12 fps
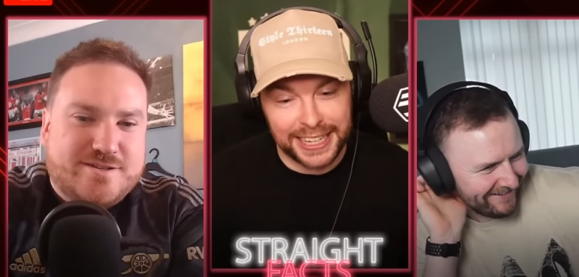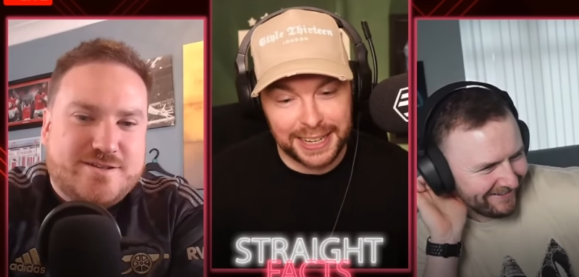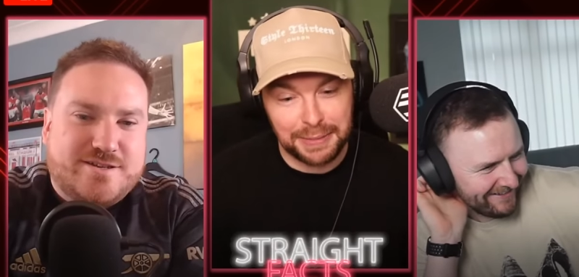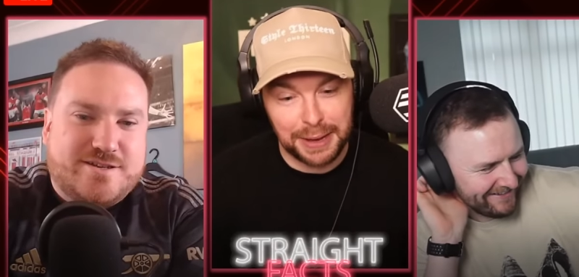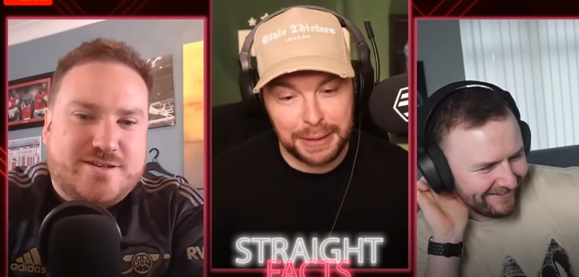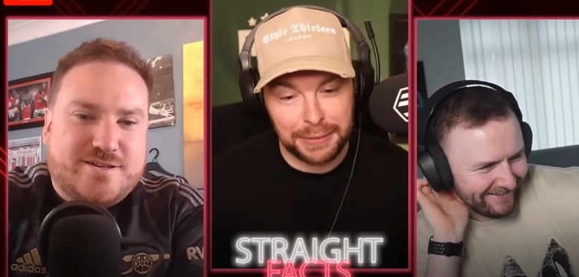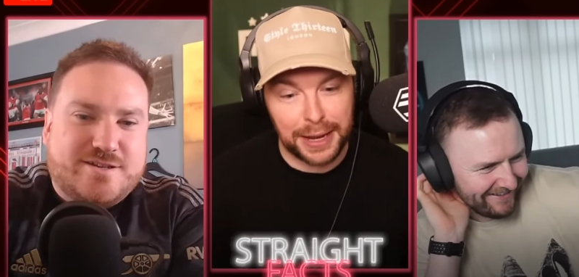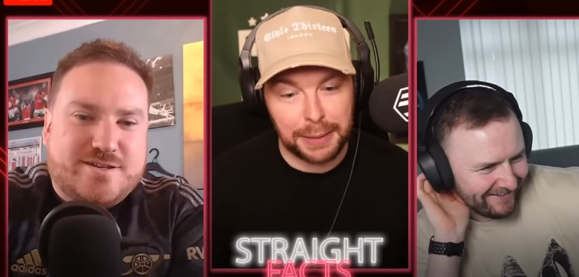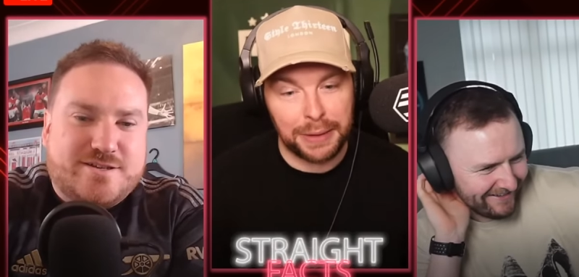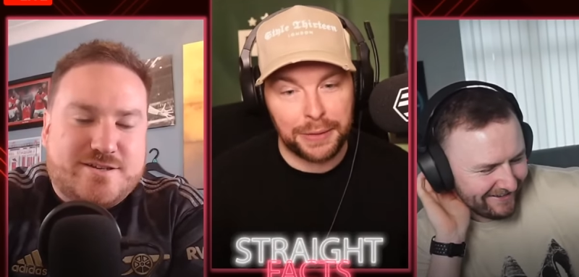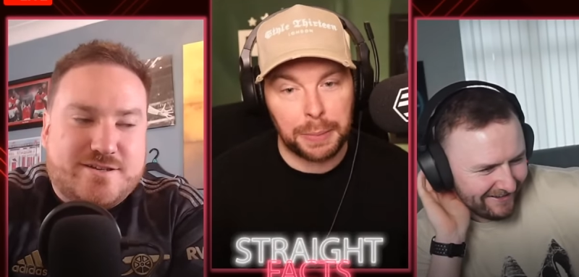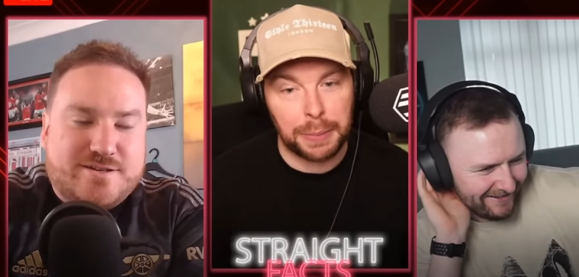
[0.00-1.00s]
Speaker 1: I'm, I'm having I'm
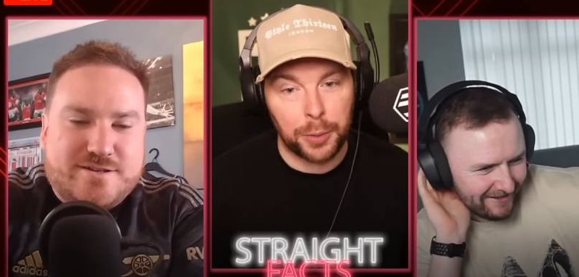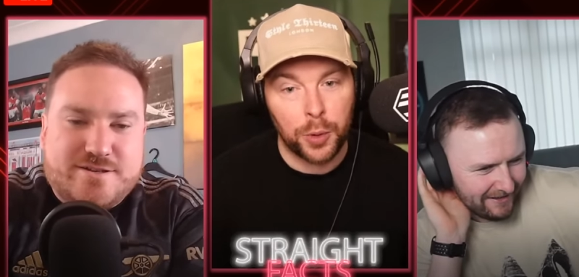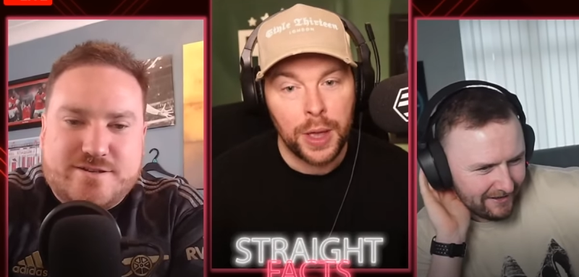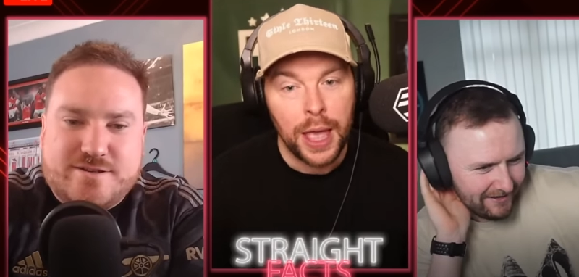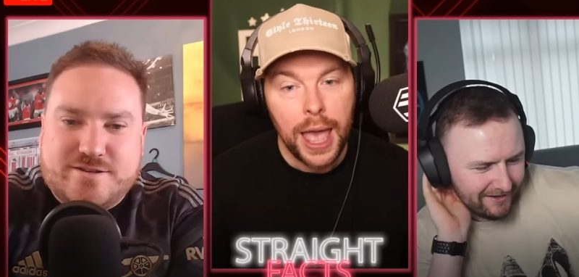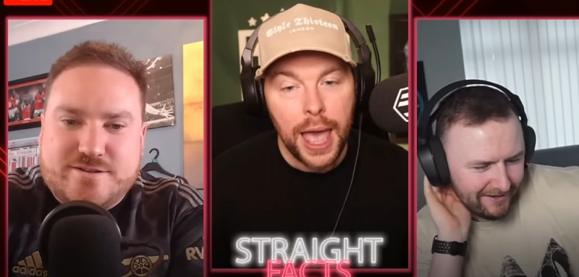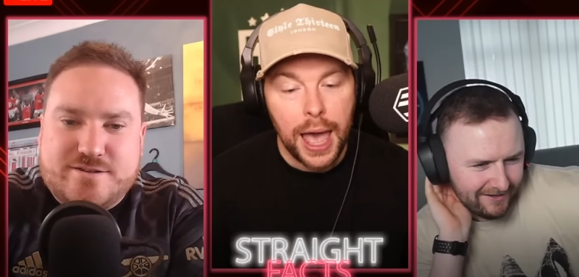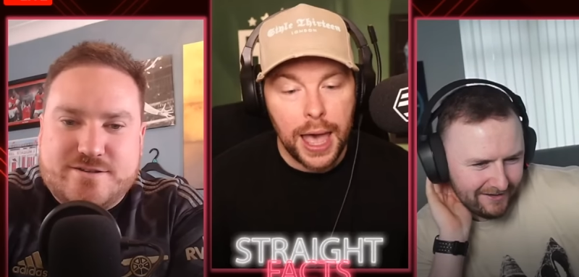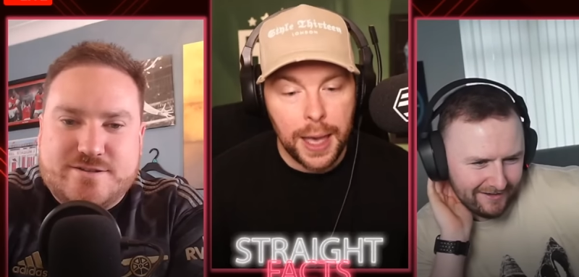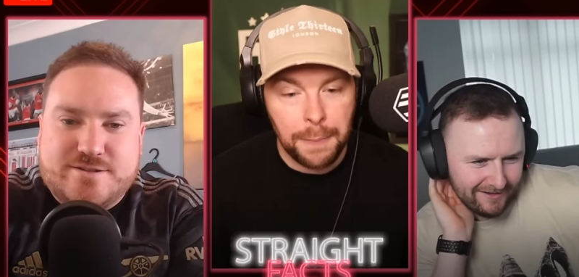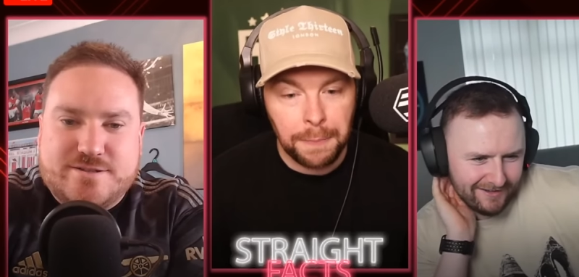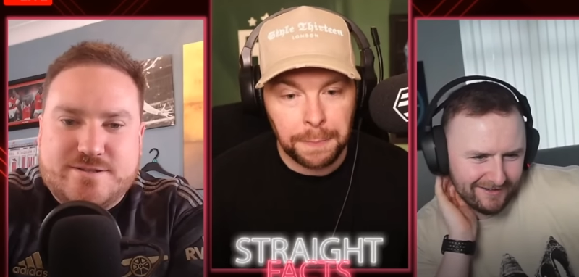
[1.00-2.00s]
having a bubble.
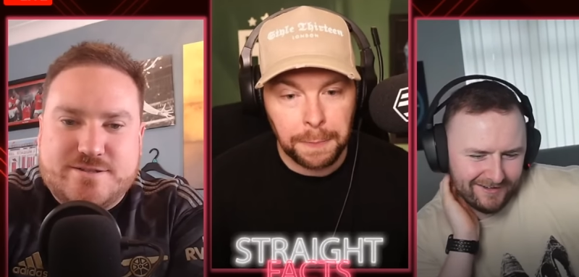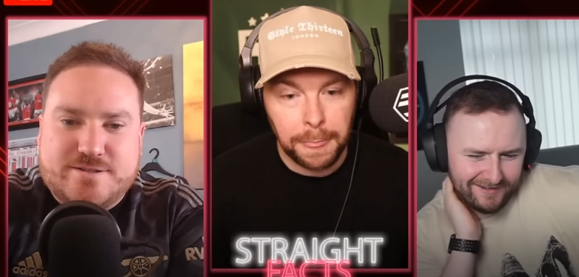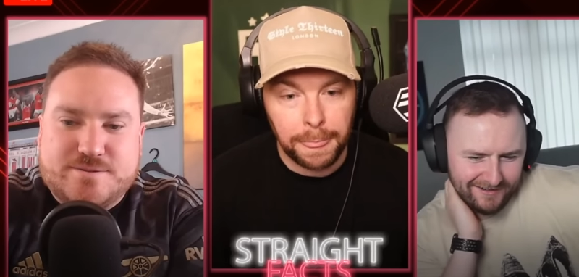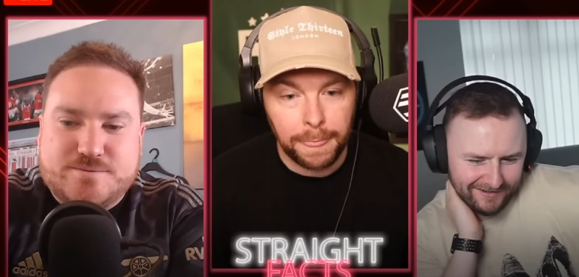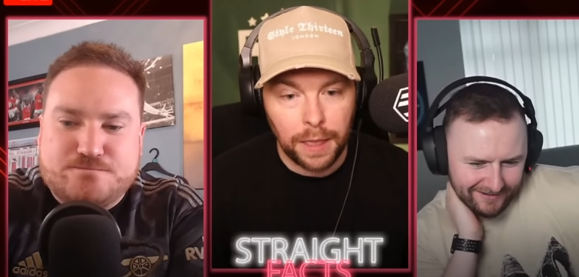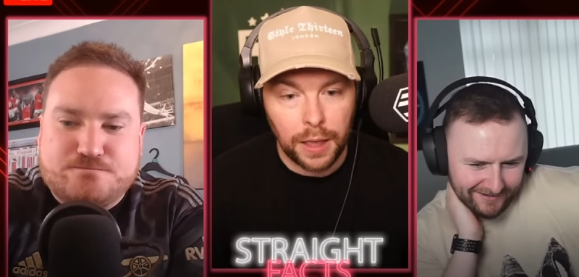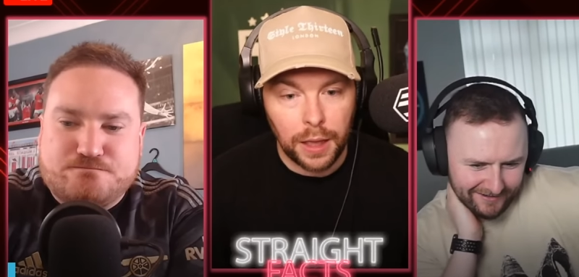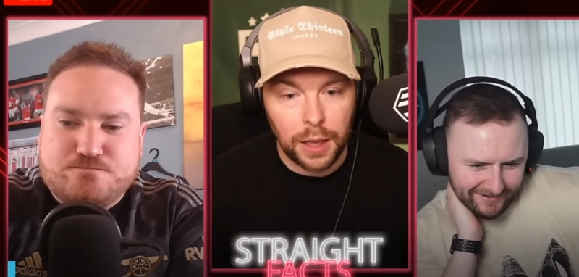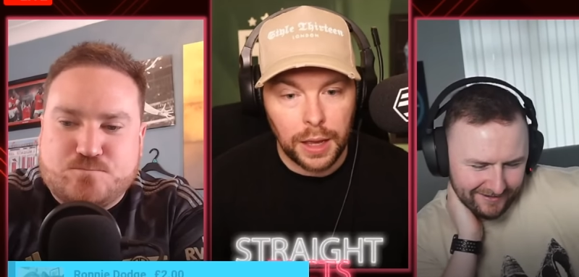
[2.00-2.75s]
Um, uh,